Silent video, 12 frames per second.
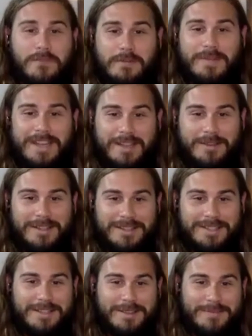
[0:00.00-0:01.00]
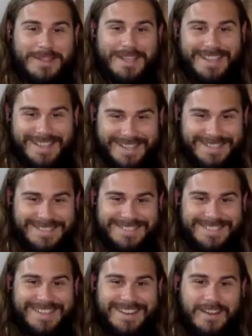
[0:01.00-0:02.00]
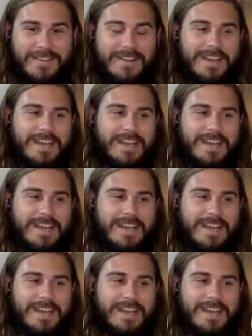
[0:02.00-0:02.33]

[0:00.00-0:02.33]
for me to, to be in this, you know?